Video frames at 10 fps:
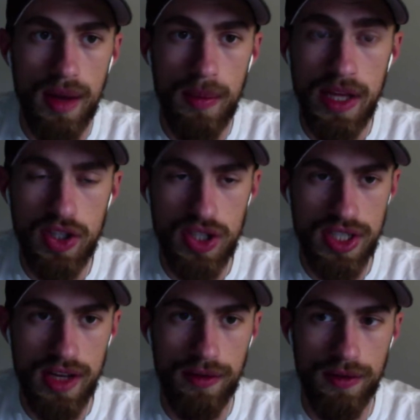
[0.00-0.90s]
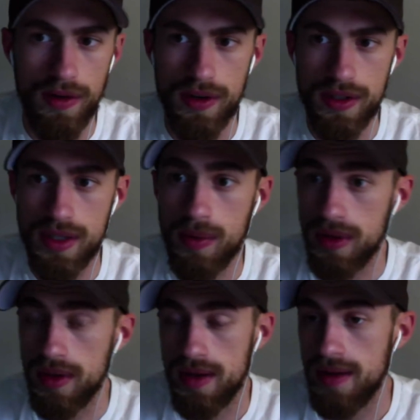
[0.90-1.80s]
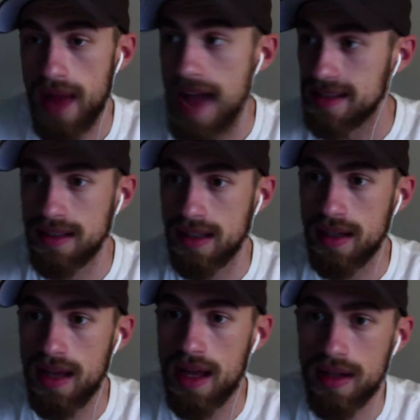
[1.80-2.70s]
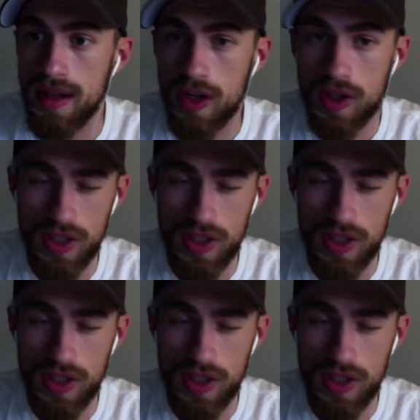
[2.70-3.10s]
interesting for someone that hasn't done it yet